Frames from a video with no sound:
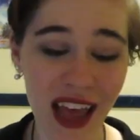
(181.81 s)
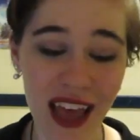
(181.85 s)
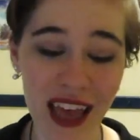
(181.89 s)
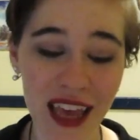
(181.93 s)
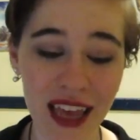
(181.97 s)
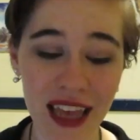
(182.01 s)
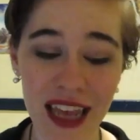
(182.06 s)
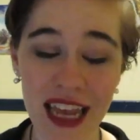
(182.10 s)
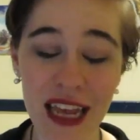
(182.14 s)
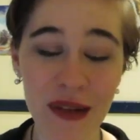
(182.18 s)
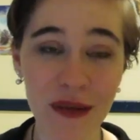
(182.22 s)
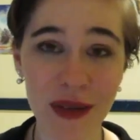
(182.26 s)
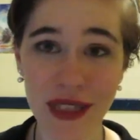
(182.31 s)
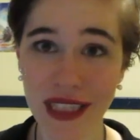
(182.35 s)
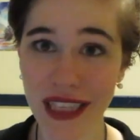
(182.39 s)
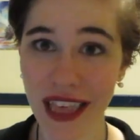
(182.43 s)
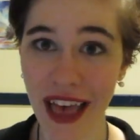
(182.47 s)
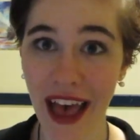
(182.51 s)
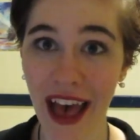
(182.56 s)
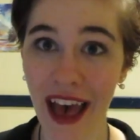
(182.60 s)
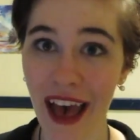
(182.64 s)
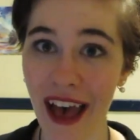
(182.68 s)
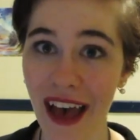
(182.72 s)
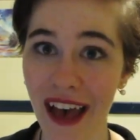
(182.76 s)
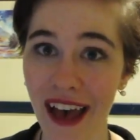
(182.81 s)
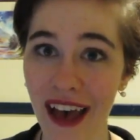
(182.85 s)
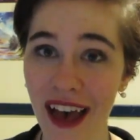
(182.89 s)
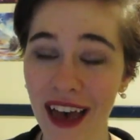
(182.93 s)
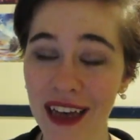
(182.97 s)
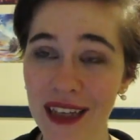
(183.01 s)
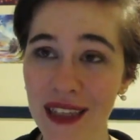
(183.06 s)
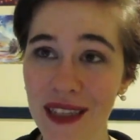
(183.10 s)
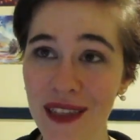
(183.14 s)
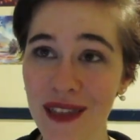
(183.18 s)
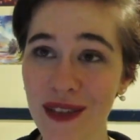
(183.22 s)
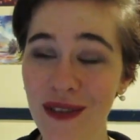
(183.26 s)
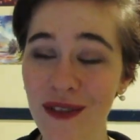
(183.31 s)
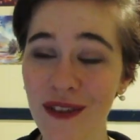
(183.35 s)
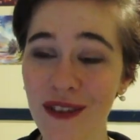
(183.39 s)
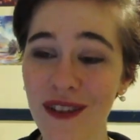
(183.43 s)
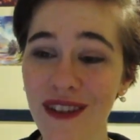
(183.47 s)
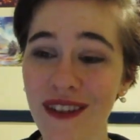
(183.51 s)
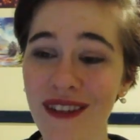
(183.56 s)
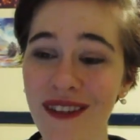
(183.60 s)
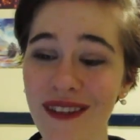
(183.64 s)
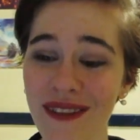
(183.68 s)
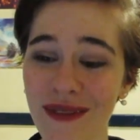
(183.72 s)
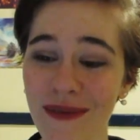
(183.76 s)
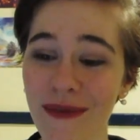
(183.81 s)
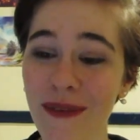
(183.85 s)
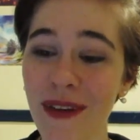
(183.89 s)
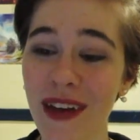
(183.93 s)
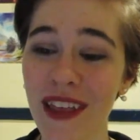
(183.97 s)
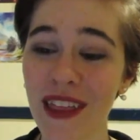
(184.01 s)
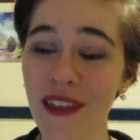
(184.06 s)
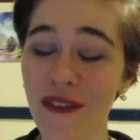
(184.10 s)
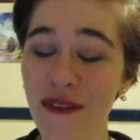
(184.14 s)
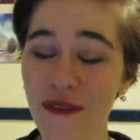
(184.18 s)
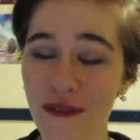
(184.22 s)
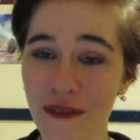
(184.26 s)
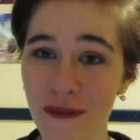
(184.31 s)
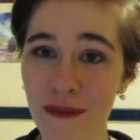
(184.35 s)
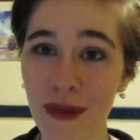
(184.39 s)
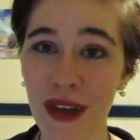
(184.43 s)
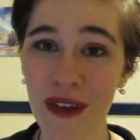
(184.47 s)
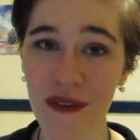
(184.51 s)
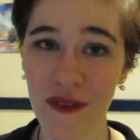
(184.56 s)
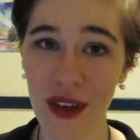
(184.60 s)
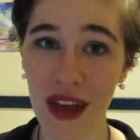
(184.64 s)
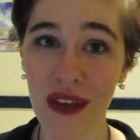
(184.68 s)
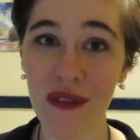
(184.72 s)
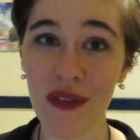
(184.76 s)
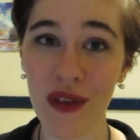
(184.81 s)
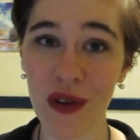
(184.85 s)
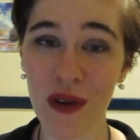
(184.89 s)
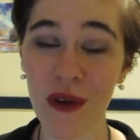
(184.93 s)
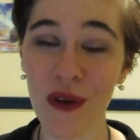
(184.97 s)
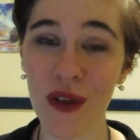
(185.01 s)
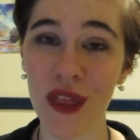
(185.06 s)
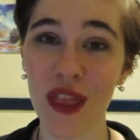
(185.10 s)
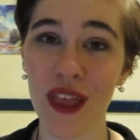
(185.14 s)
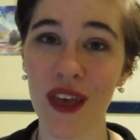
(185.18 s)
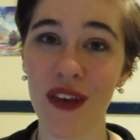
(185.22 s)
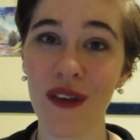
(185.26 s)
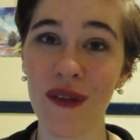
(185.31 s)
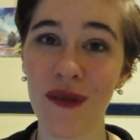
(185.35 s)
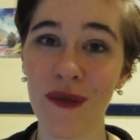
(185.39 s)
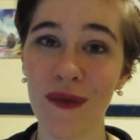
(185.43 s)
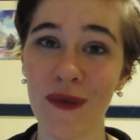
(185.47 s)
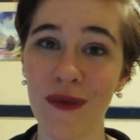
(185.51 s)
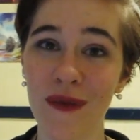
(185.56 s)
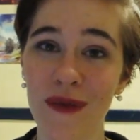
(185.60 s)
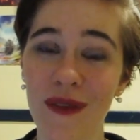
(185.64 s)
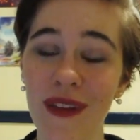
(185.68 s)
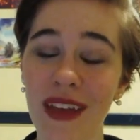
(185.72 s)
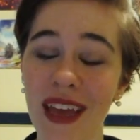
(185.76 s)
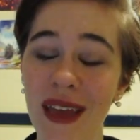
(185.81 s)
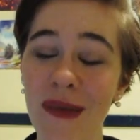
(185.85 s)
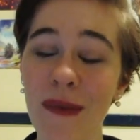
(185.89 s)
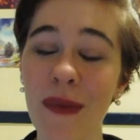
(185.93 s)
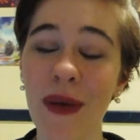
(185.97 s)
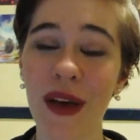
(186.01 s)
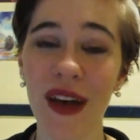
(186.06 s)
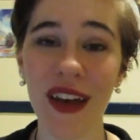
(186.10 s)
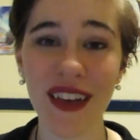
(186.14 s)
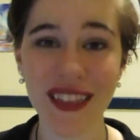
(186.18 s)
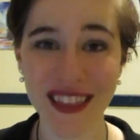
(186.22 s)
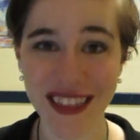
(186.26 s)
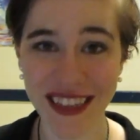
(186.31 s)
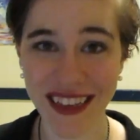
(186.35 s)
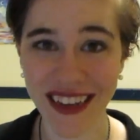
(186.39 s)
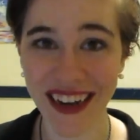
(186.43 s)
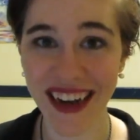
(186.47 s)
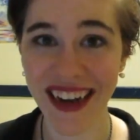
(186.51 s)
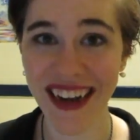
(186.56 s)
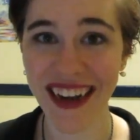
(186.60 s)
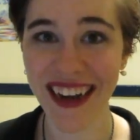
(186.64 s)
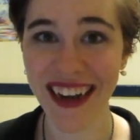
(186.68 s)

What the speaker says: He was there. I saw my favourite author in person.